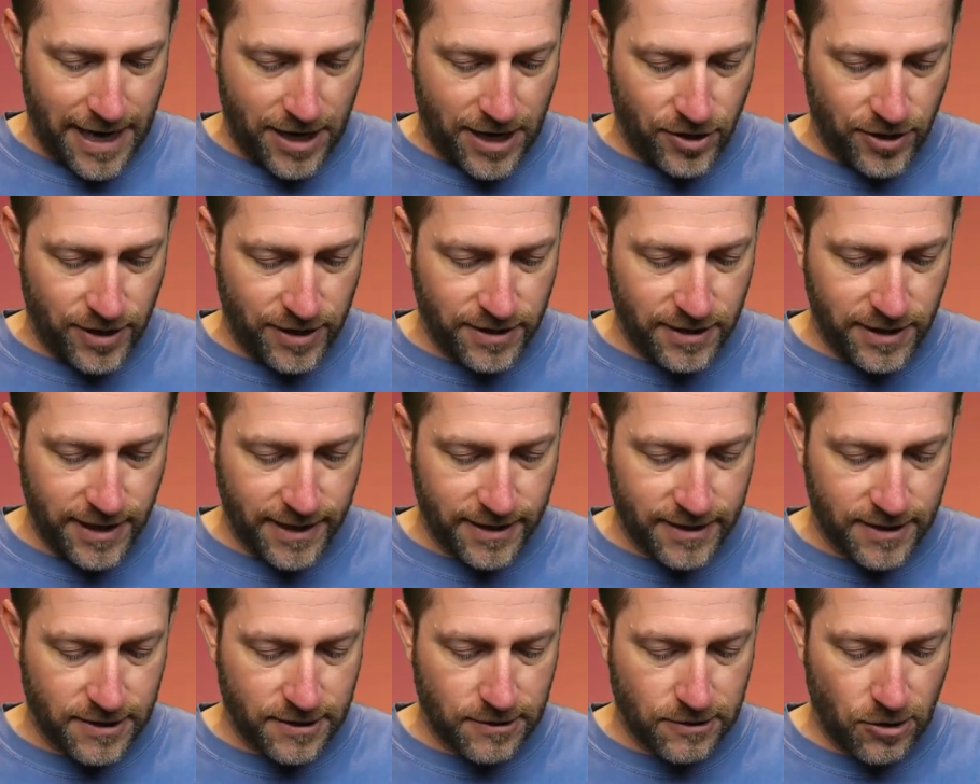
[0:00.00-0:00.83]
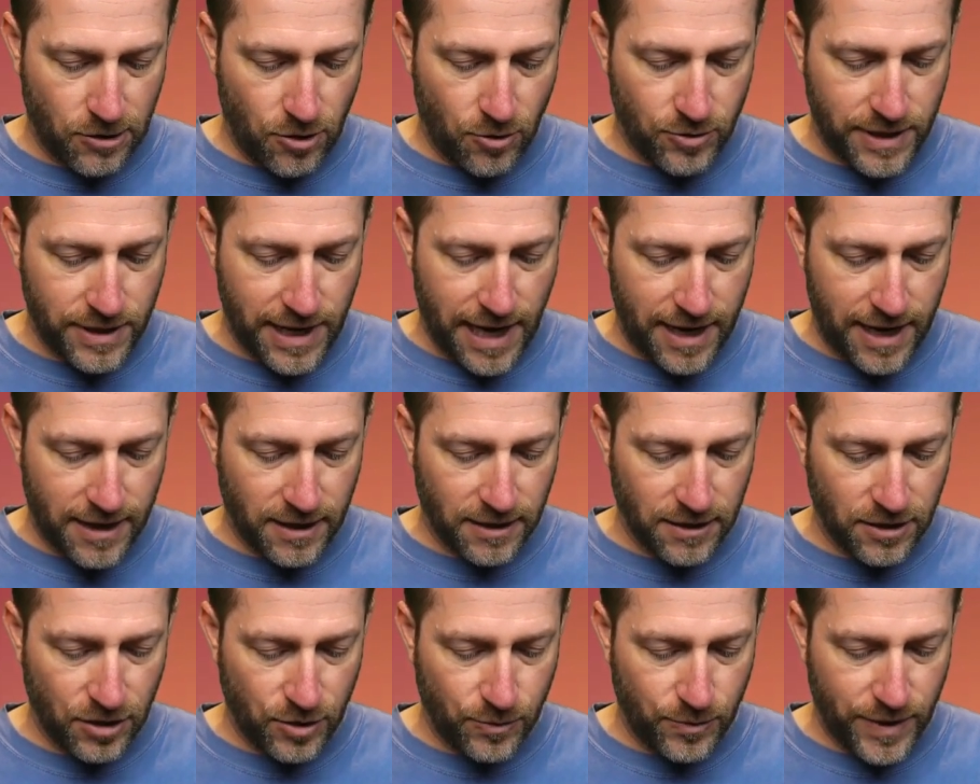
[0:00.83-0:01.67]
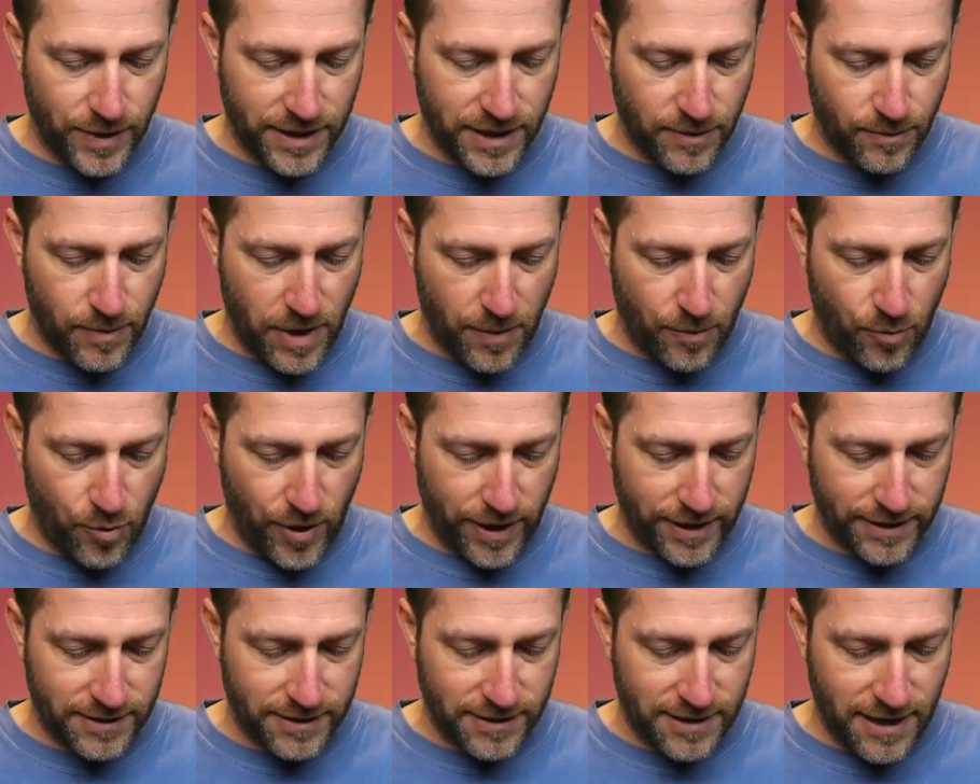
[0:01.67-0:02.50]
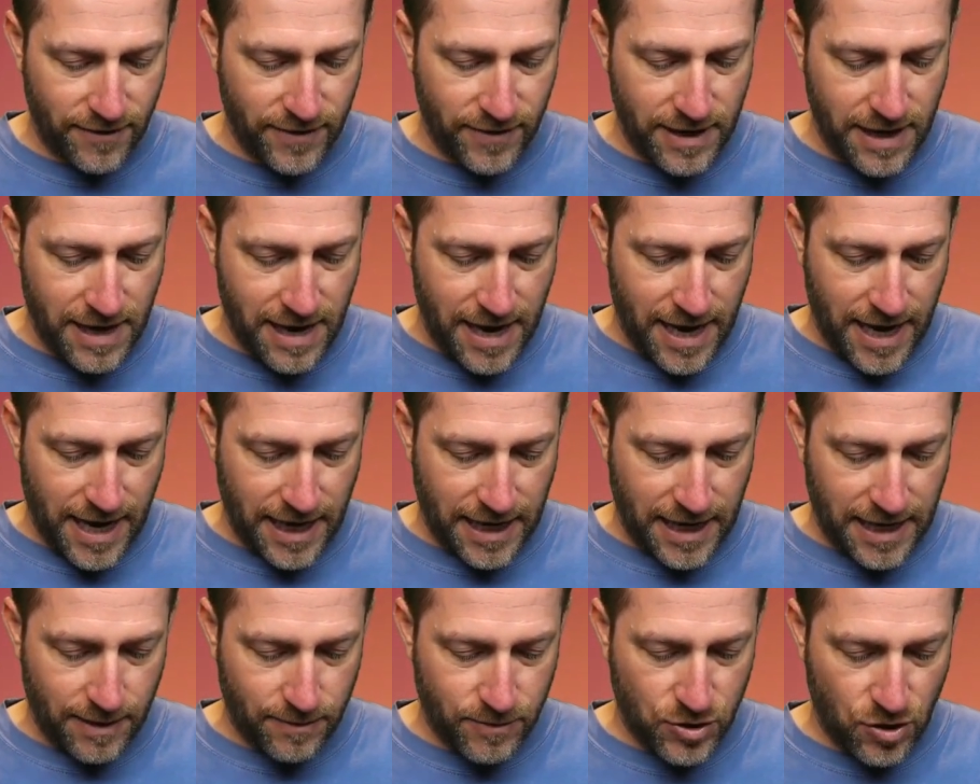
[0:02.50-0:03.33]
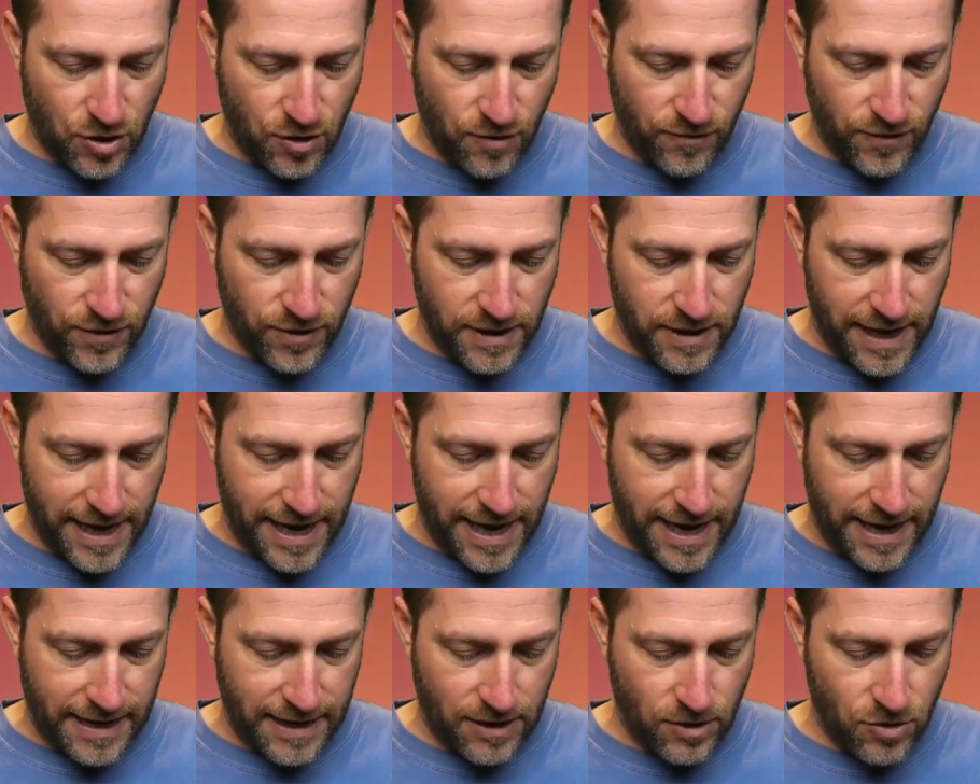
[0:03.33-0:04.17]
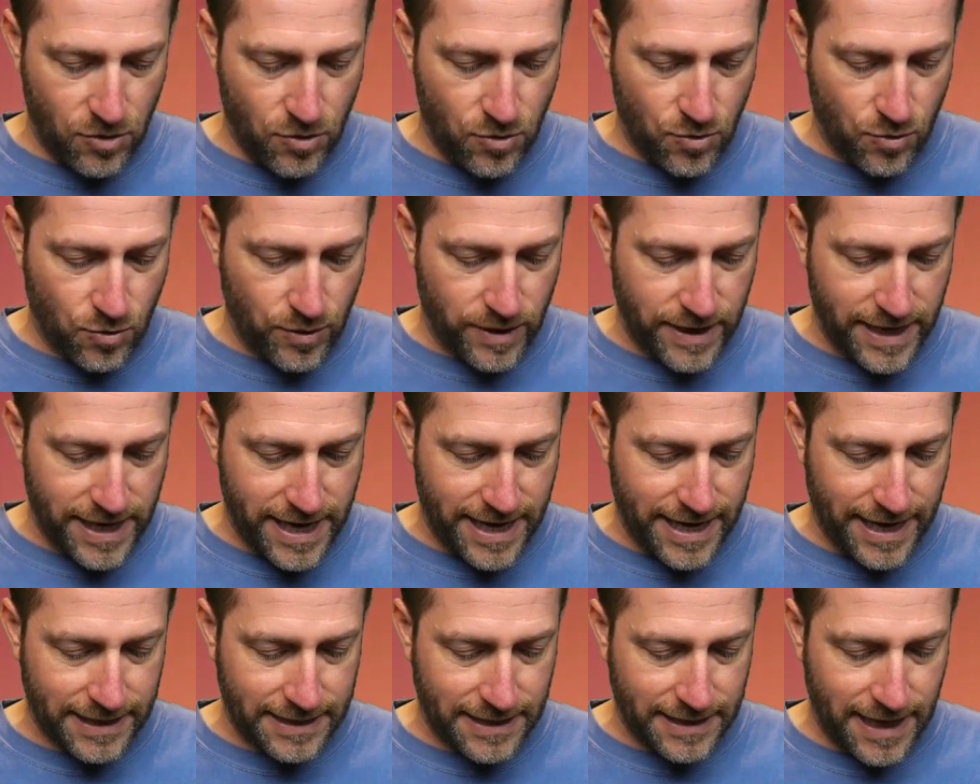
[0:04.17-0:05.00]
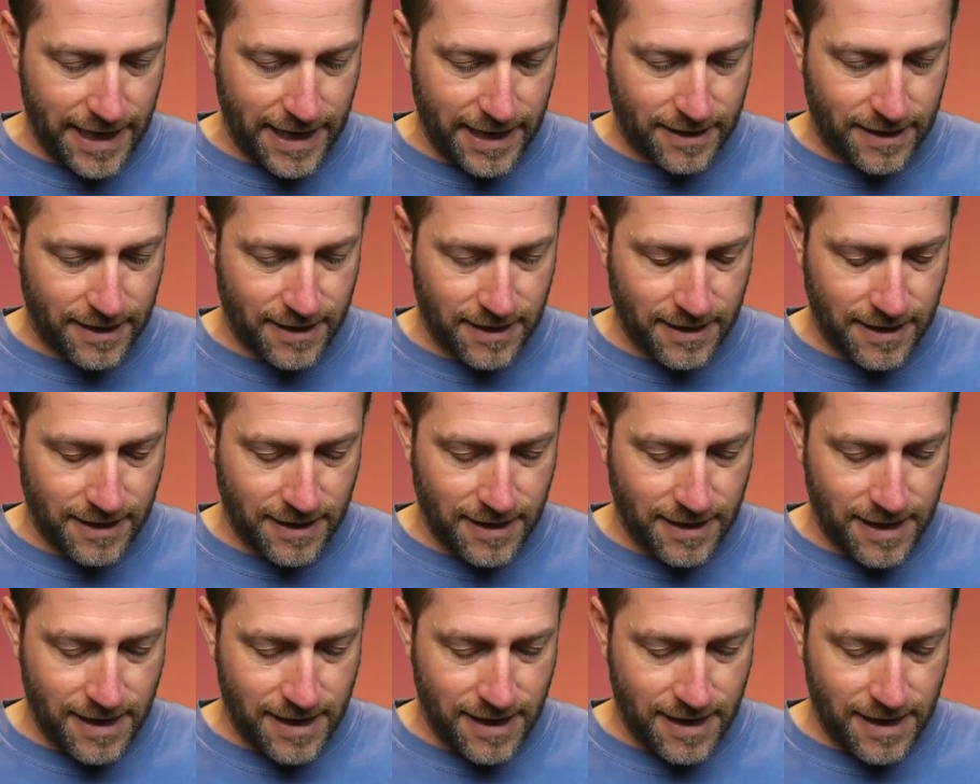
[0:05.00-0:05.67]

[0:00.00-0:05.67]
And you can see it slowed down a little bit to my 0.7. It comes over, and oh, he gets hit.